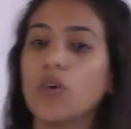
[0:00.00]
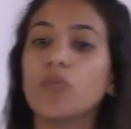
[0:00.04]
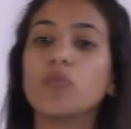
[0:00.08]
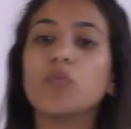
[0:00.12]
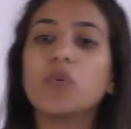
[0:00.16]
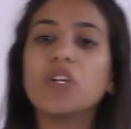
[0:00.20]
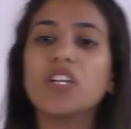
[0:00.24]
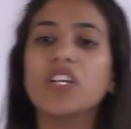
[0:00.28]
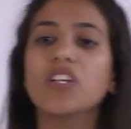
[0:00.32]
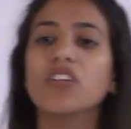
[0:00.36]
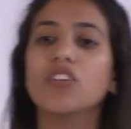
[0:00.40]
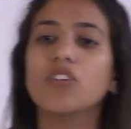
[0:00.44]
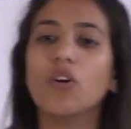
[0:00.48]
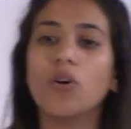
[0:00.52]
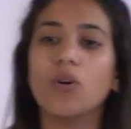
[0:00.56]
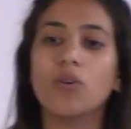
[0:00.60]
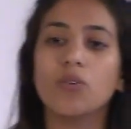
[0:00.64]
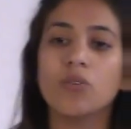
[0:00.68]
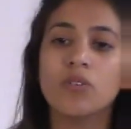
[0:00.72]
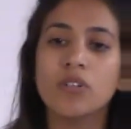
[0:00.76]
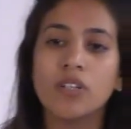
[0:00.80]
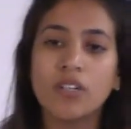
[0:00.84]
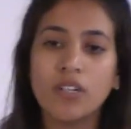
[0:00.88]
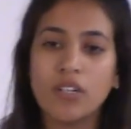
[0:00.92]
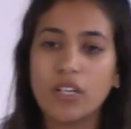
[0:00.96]
don't really
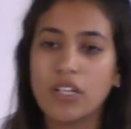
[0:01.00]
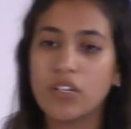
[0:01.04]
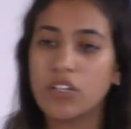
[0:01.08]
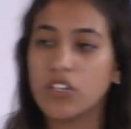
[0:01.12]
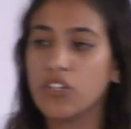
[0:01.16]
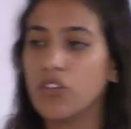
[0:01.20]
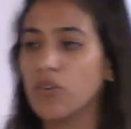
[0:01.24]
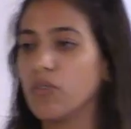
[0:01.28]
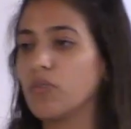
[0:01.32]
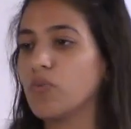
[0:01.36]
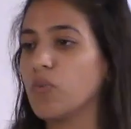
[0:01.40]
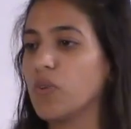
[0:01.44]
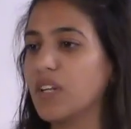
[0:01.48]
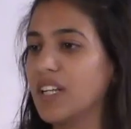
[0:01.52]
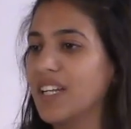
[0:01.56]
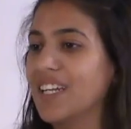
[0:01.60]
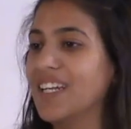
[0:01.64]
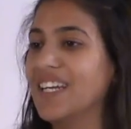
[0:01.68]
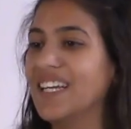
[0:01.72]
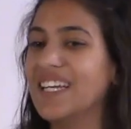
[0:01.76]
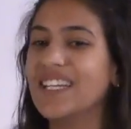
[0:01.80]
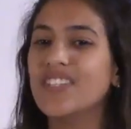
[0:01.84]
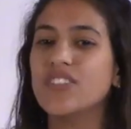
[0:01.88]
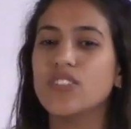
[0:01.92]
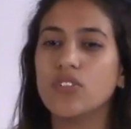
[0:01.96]
know you don't really
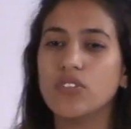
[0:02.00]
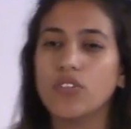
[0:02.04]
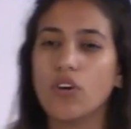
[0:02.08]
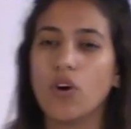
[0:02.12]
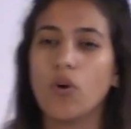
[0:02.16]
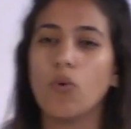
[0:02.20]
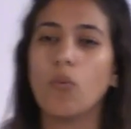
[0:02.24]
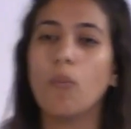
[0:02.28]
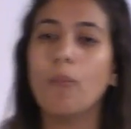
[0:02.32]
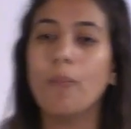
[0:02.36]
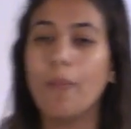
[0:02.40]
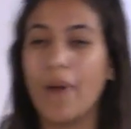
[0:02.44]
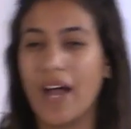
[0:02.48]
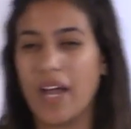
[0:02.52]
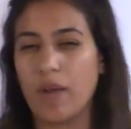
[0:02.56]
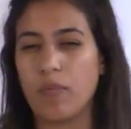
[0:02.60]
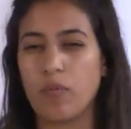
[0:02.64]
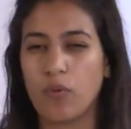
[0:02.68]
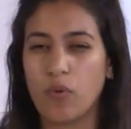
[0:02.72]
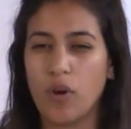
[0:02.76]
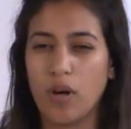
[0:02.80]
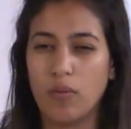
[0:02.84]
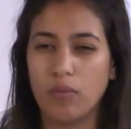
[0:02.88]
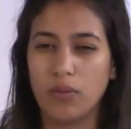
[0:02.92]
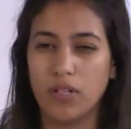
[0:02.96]
need to know my
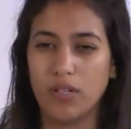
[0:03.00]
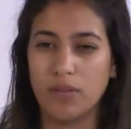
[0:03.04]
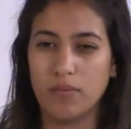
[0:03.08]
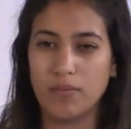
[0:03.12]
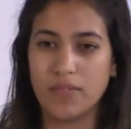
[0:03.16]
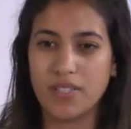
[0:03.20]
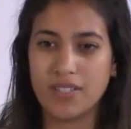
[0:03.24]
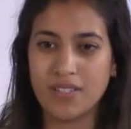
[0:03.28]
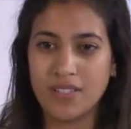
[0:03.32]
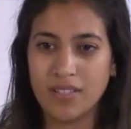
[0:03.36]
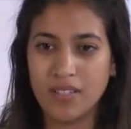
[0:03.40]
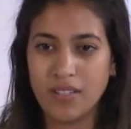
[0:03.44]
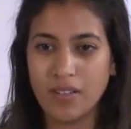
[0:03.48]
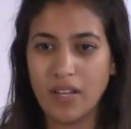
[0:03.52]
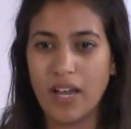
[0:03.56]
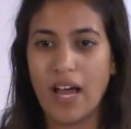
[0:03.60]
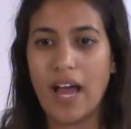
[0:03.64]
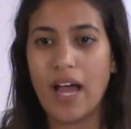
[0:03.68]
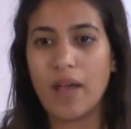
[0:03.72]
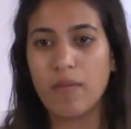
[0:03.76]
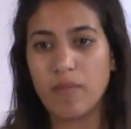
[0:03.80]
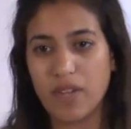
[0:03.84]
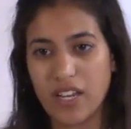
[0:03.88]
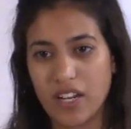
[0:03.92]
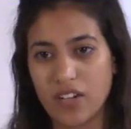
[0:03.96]
problems
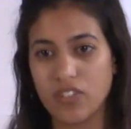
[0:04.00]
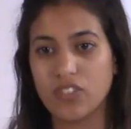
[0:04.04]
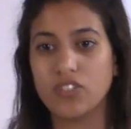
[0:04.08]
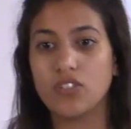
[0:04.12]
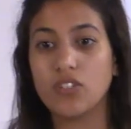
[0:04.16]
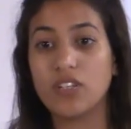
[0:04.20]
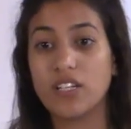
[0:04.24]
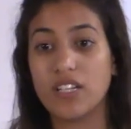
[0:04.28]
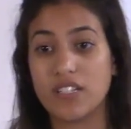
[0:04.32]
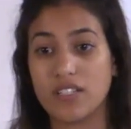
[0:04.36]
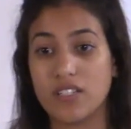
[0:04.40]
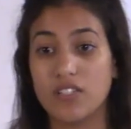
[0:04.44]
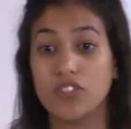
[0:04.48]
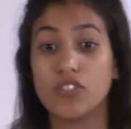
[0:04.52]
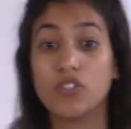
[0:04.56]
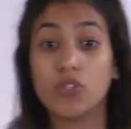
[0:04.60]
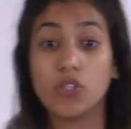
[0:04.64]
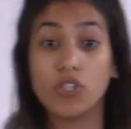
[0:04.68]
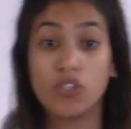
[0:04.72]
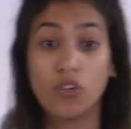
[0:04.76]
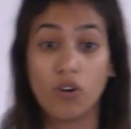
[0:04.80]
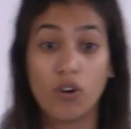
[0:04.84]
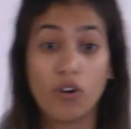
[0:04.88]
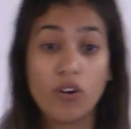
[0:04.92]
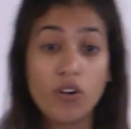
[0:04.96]
i'm here to listen to
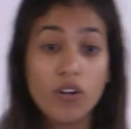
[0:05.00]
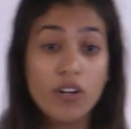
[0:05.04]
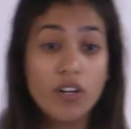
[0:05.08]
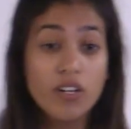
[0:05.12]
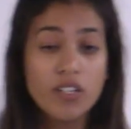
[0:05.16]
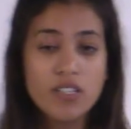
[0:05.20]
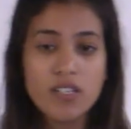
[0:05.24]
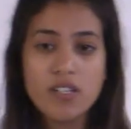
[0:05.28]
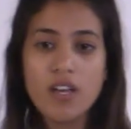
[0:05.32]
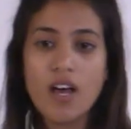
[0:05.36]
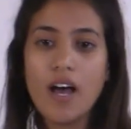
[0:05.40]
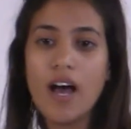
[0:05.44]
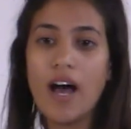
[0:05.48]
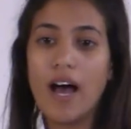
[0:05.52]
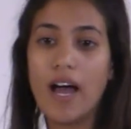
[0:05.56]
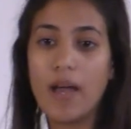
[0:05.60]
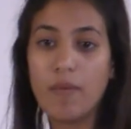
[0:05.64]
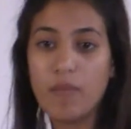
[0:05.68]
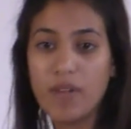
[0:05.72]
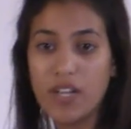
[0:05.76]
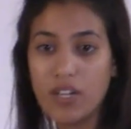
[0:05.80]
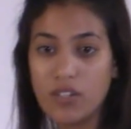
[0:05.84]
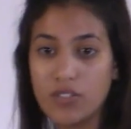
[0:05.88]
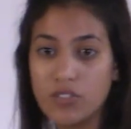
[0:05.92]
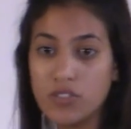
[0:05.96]
your
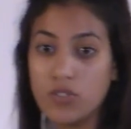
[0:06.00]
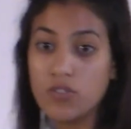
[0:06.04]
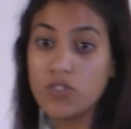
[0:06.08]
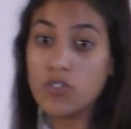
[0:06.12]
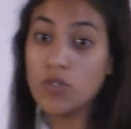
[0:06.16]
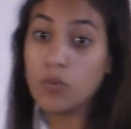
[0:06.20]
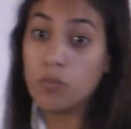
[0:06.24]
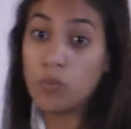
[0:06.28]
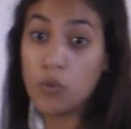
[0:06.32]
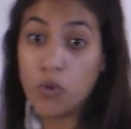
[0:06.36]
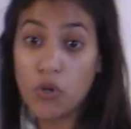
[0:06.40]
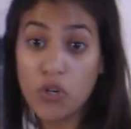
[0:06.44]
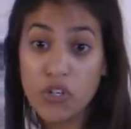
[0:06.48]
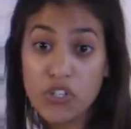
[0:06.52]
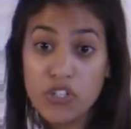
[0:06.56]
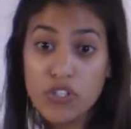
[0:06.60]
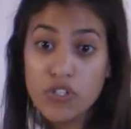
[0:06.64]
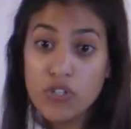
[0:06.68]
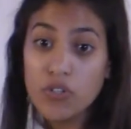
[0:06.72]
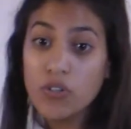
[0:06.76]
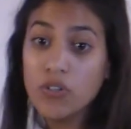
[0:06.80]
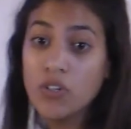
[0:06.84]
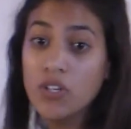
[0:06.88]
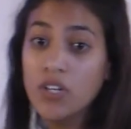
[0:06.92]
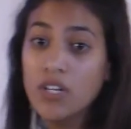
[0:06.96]
i'm here to support
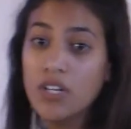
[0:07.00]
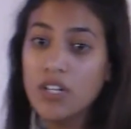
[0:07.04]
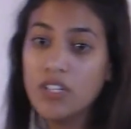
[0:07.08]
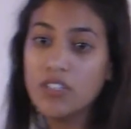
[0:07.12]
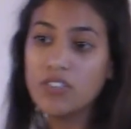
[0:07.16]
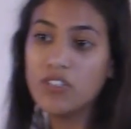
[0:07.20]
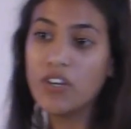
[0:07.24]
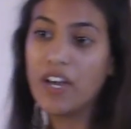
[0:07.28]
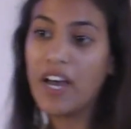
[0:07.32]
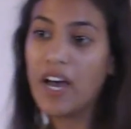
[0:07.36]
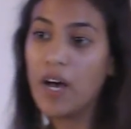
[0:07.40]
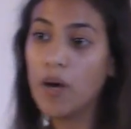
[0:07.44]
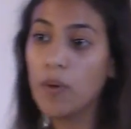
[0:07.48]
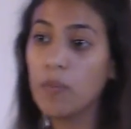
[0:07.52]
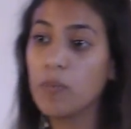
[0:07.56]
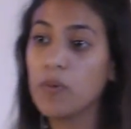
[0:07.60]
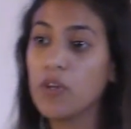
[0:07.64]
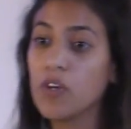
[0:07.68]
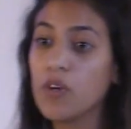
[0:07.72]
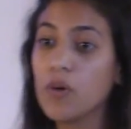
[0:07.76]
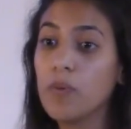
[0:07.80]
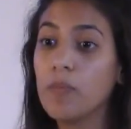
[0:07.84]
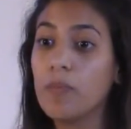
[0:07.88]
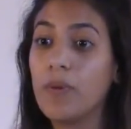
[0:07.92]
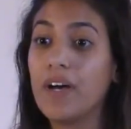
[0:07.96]
you to help
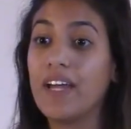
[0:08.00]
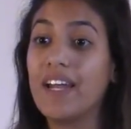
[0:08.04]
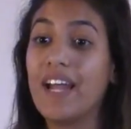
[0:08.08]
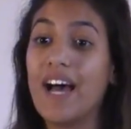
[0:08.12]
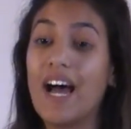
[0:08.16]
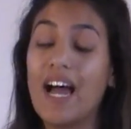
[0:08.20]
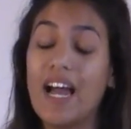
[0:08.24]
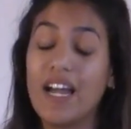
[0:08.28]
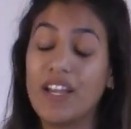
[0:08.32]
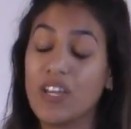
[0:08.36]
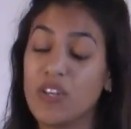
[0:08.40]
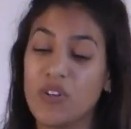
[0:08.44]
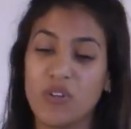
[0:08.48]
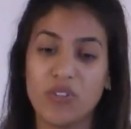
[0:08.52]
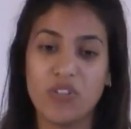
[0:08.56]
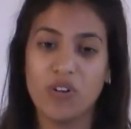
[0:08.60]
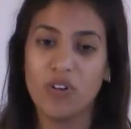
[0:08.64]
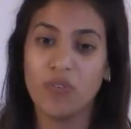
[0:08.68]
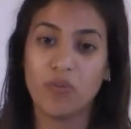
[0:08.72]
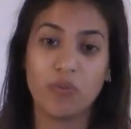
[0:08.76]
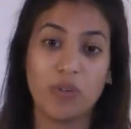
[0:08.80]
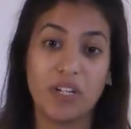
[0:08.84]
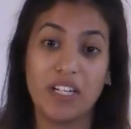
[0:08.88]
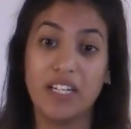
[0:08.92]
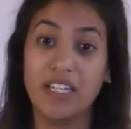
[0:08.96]
you but you
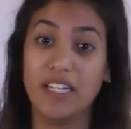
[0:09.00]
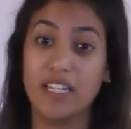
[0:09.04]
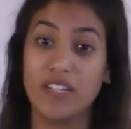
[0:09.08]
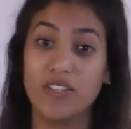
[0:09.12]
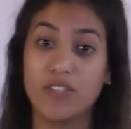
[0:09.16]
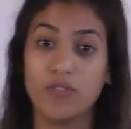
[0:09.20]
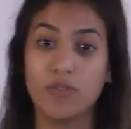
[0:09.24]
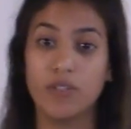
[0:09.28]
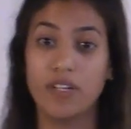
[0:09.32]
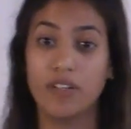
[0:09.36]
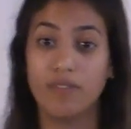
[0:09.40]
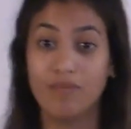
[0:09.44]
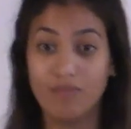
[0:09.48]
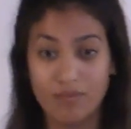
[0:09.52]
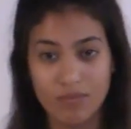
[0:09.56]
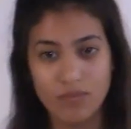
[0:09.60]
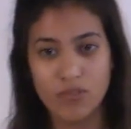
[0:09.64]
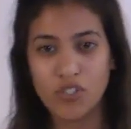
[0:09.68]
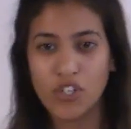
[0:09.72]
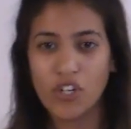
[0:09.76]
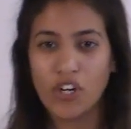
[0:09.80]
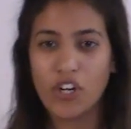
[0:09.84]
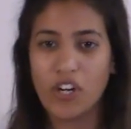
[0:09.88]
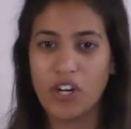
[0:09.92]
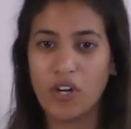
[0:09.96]
don't really need to,
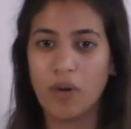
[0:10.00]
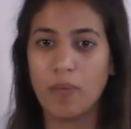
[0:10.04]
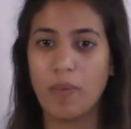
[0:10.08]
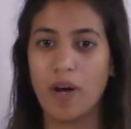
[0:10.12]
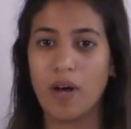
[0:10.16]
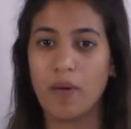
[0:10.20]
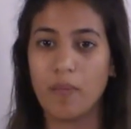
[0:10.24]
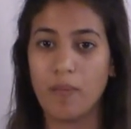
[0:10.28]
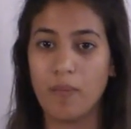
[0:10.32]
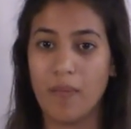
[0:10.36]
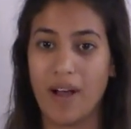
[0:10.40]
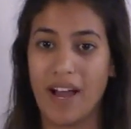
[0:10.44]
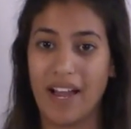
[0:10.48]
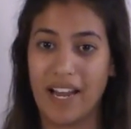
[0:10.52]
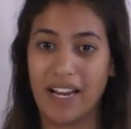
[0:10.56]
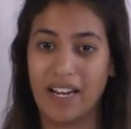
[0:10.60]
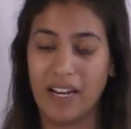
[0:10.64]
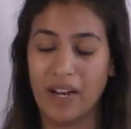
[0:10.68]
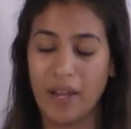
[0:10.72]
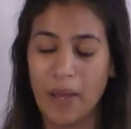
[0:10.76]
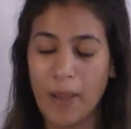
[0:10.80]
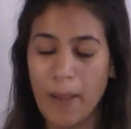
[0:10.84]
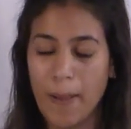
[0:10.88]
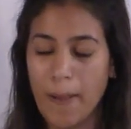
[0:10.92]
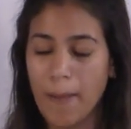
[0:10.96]
to hear about
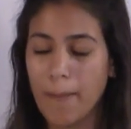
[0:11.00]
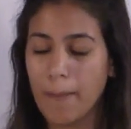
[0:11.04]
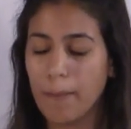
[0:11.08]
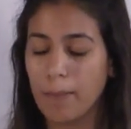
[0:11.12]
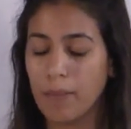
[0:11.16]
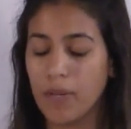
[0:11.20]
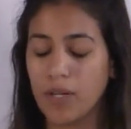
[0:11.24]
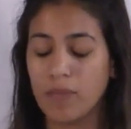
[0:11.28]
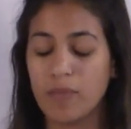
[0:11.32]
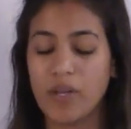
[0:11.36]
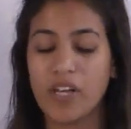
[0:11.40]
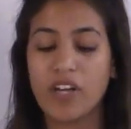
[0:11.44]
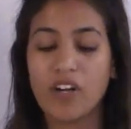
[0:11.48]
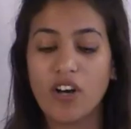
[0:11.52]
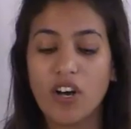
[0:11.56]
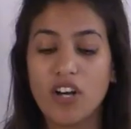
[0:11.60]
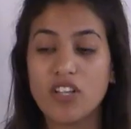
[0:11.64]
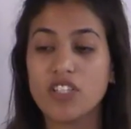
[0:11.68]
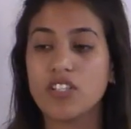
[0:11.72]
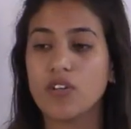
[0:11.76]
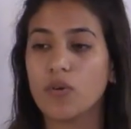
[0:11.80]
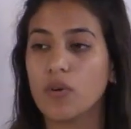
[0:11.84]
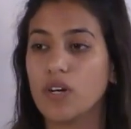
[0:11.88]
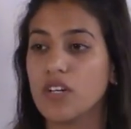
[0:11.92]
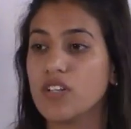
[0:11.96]
mine but
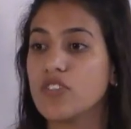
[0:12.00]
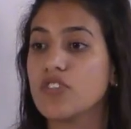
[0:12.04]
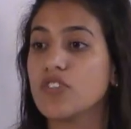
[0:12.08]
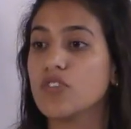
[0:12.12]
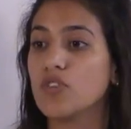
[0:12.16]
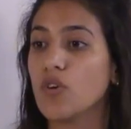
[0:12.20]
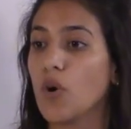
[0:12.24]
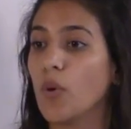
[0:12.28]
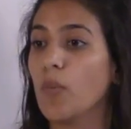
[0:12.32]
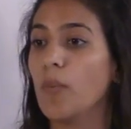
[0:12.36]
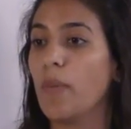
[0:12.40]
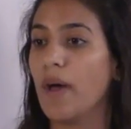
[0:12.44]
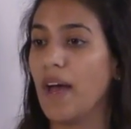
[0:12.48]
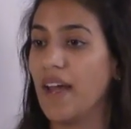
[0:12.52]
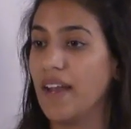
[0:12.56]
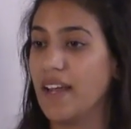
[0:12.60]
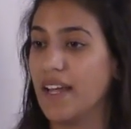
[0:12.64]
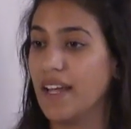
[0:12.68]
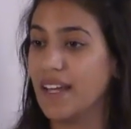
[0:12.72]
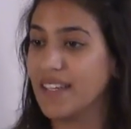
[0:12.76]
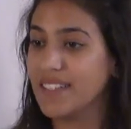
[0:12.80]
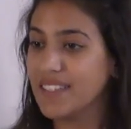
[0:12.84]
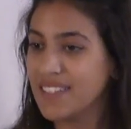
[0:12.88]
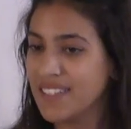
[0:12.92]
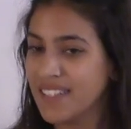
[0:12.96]
because they were so
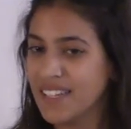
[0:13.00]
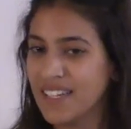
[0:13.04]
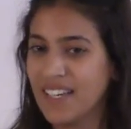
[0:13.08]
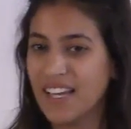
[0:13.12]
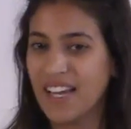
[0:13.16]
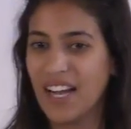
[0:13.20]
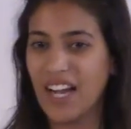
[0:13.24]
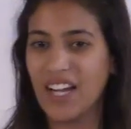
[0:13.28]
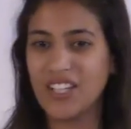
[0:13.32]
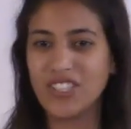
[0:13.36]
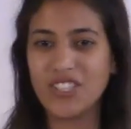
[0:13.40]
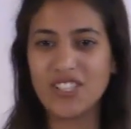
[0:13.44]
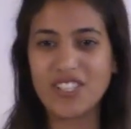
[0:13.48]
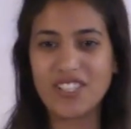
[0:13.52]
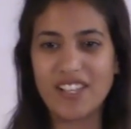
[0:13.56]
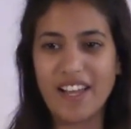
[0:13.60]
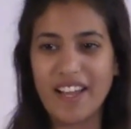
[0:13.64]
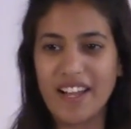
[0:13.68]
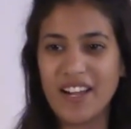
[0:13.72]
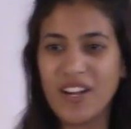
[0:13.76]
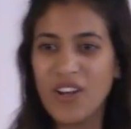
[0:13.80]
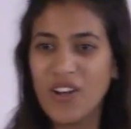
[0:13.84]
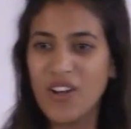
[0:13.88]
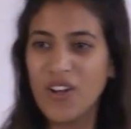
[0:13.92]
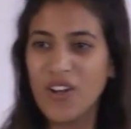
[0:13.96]
panicked i just like